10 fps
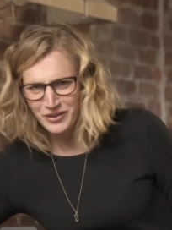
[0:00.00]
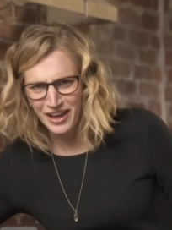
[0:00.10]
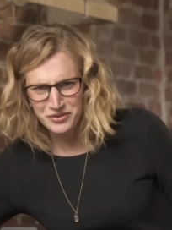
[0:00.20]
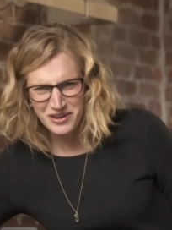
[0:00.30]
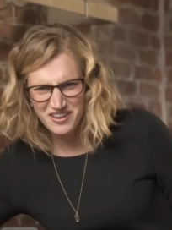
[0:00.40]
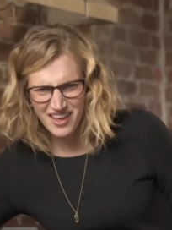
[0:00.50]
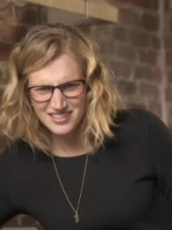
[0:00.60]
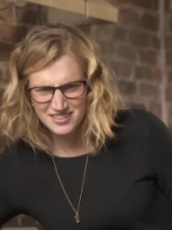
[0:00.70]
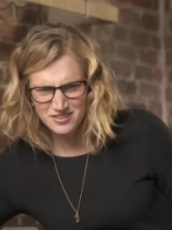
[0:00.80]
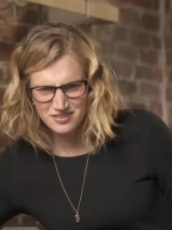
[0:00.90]
Oh yeah, you hear
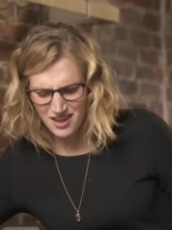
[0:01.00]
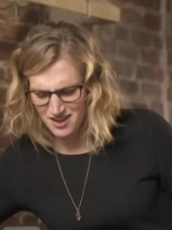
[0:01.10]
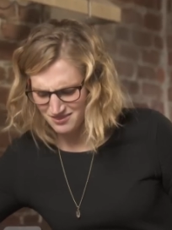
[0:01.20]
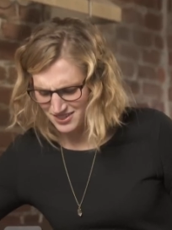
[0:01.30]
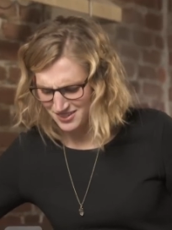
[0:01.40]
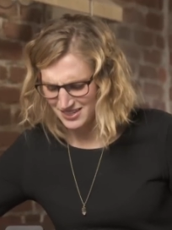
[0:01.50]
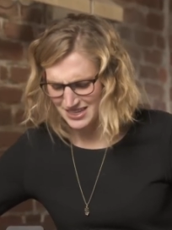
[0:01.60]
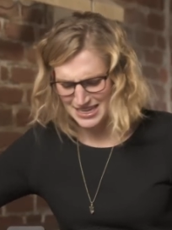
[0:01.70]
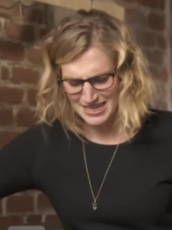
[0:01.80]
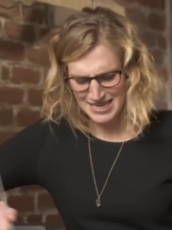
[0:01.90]
that sizzle sound?
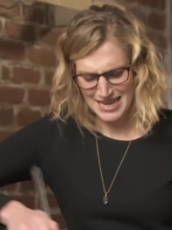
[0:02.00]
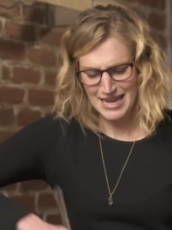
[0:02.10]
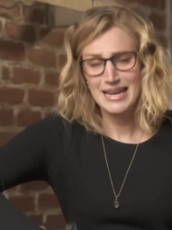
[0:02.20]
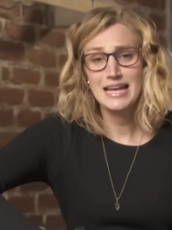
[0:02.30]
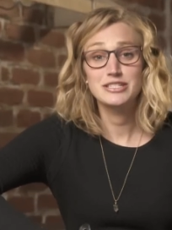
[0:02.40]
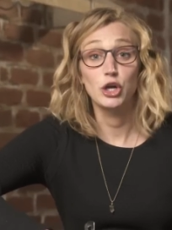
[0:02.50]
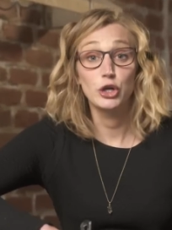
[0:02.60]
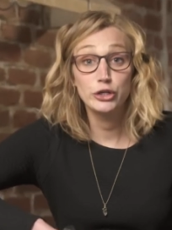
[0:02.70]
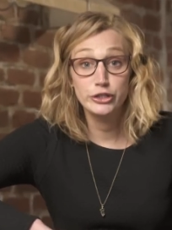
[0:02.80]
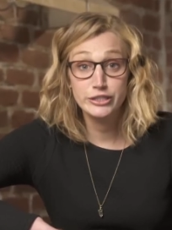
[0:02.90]
That's a
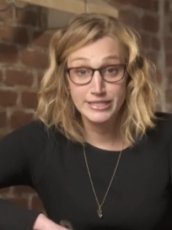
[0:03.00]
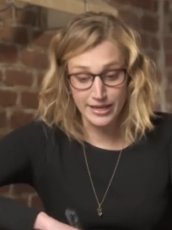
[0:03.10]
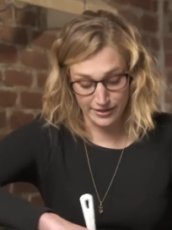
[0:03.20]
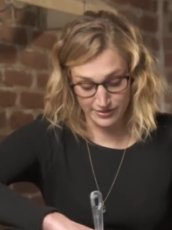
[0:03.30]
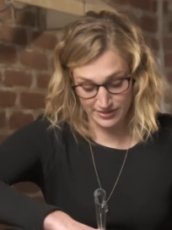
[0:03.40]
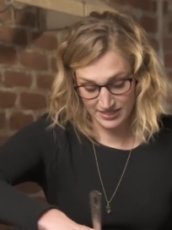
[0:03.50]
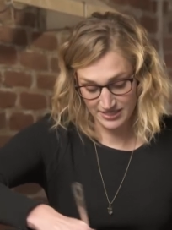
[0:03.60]
good sound.